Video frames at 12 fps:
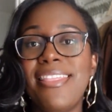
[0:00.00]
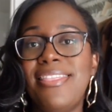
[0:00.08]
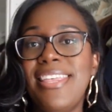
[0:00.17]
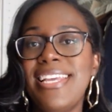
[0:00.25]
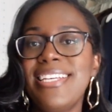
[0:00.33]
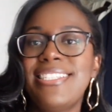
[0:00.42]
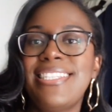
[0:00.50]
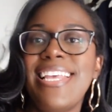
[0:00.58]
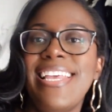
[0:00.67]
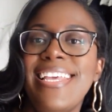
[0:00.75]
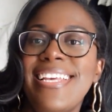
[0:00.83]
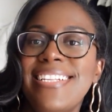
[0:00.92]
this
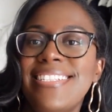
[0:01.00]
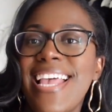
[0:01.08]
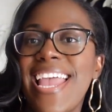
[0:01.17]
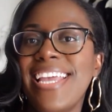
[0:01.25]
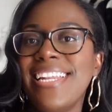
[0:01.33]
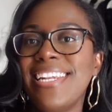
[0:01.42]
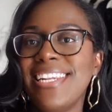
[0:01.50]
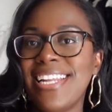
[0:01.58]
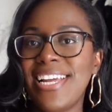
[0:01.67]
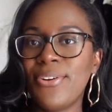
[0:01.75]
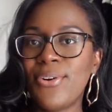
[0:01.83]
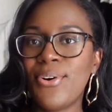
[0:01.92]
is a
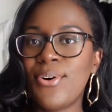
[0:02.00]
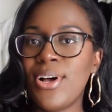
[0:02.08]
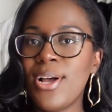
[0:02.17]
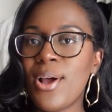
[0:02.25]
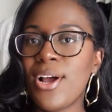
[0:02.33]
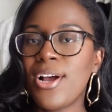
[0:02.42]
little,